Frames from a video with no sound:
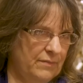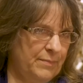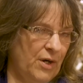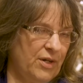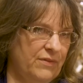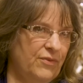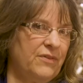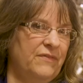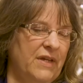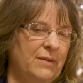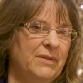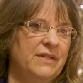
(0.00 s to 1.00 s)
party for the
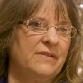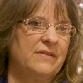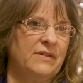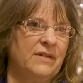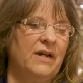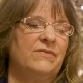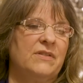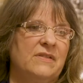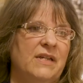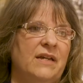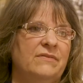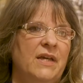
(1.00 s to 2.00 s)
families of the
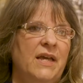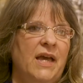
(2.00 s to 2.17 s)
staff,